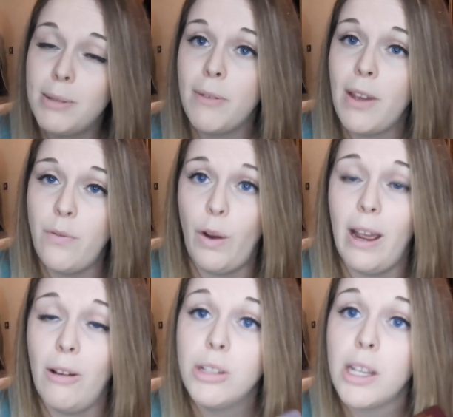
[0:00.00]
is my favourite
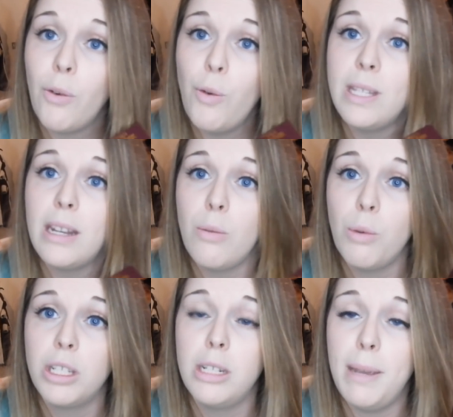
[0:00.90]
house. I've always said I
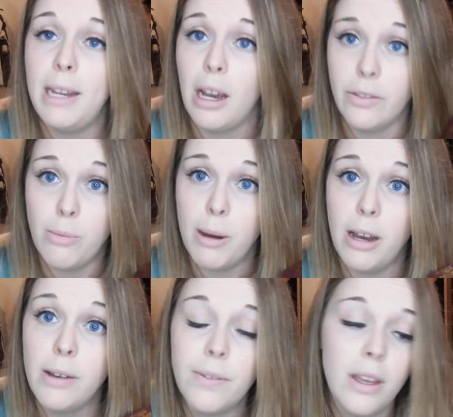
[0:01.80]
wanted to be in
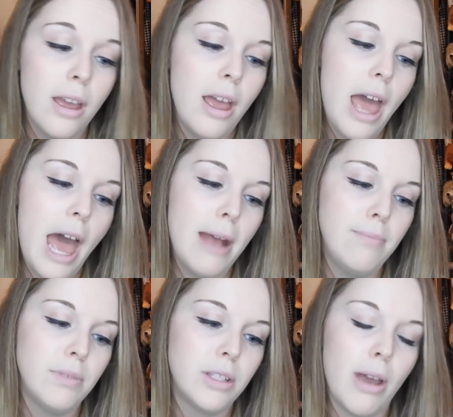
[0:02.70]
Hufflepuff.
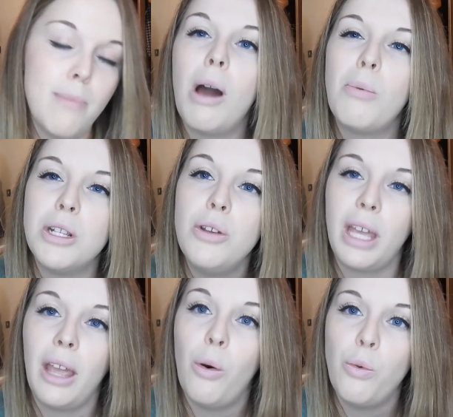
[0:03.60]
So I was
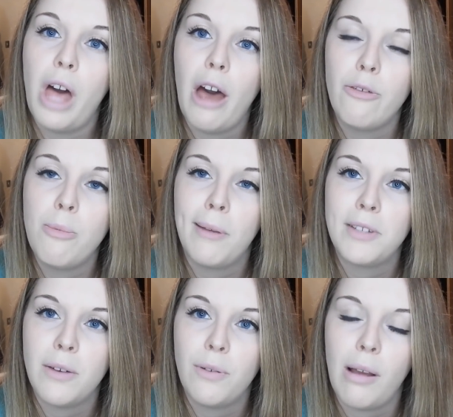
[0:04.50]
looking at all the Hufflepuff
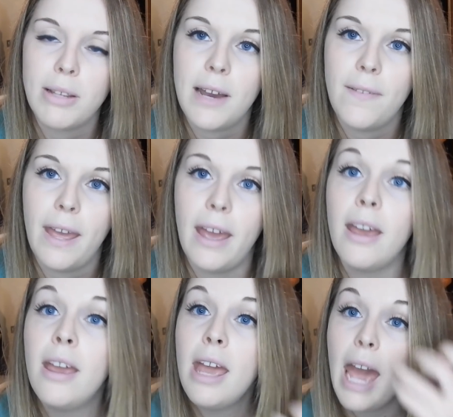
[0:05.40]
stuff when I was out there.
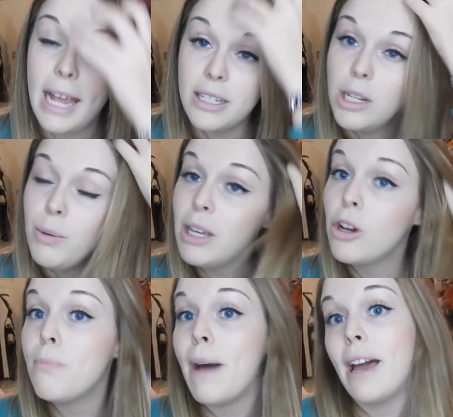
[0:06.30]
It's only when I
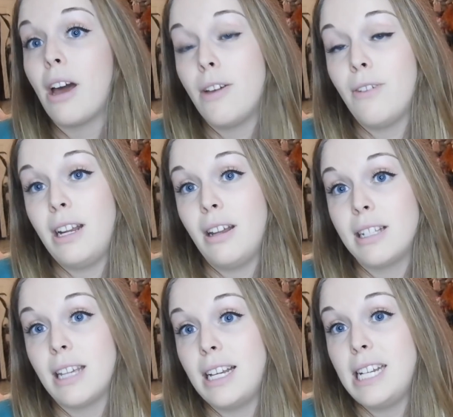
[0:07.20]
got back I
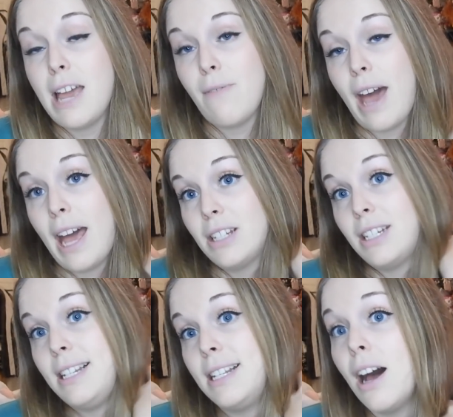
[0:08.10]
realised I'd never
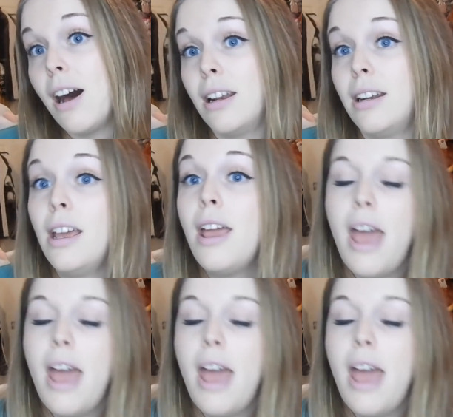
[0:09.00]
actually done